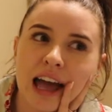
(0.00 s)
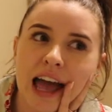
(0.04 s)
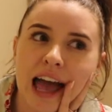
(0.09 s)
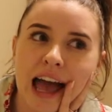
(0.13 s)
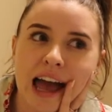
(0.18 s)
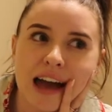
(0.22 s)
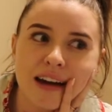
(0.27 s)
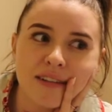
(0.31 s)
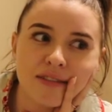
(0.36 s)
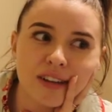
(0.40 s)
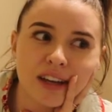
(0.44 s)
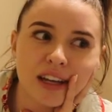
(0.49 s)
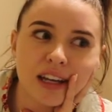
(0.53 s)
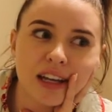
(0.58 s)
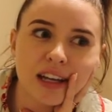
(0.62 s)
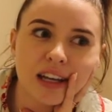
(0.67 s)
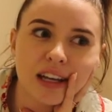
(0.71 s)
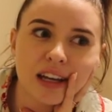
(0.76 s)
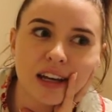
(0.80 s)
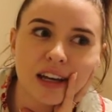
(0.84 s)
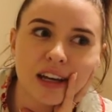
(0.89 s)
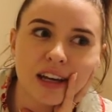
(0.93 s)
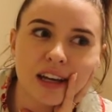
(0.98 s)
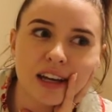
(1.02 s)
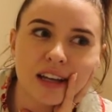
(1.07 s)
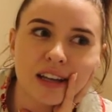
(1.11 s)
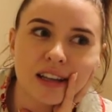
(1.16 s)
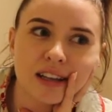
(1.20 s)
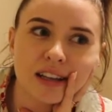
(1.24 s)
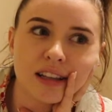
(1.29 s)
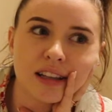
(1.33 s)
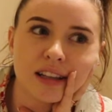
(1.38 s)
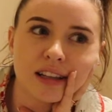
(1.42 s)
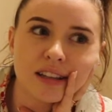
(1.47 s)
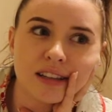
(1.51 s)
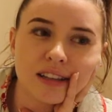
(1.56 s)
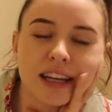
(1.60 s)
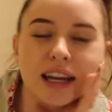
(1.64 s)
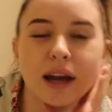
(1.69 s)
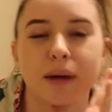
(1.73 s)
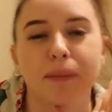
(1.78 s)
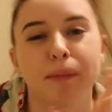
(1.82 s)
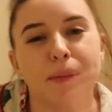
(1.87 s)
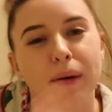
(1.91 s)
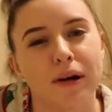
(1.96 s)
having
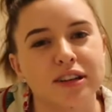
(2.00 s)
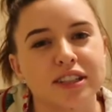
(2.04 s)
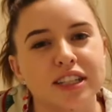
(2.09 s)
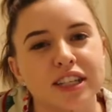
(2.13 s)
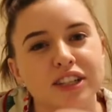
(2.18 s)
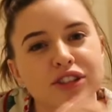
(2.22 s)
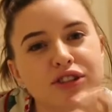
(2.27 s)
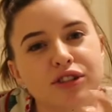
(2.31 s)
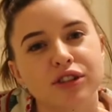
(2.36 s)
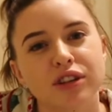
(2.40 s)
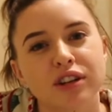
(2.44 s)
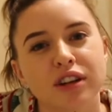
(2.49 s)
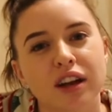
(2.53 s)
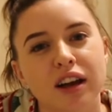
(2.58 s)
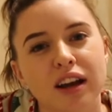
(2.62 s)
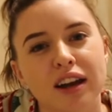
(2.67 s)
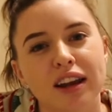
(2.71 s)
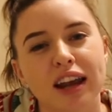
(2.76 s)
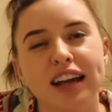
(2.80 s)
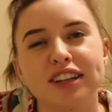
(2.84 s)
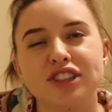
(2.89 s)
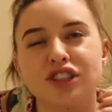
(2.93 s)
like a bartender or not.